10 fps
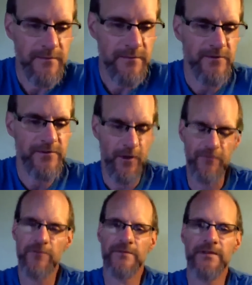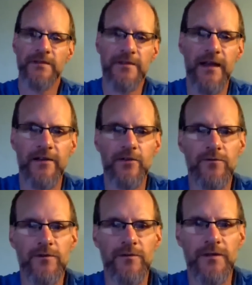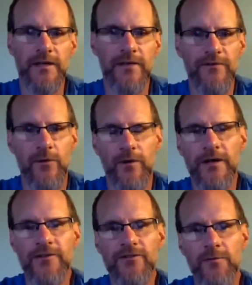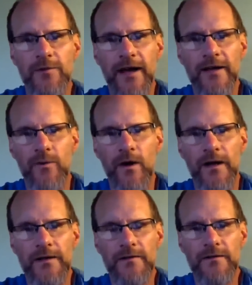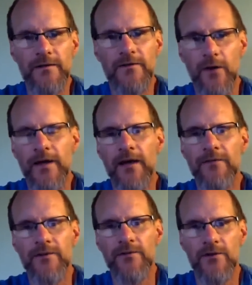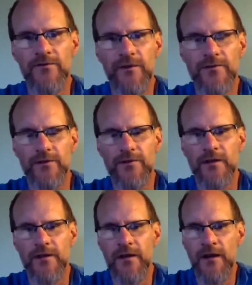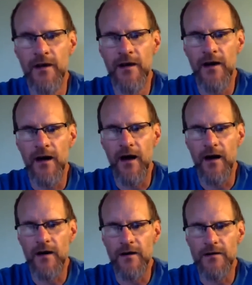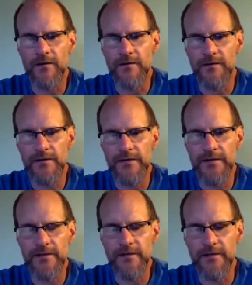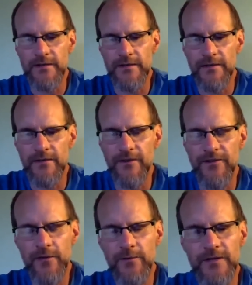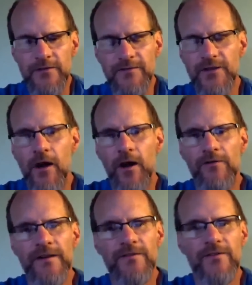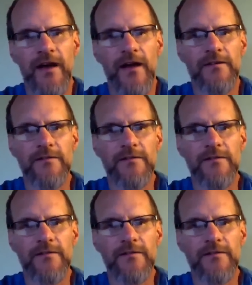so from yeah, you if you were going to shoot black and white, you don't have to use those filters. Uh, the thing with digital photography is that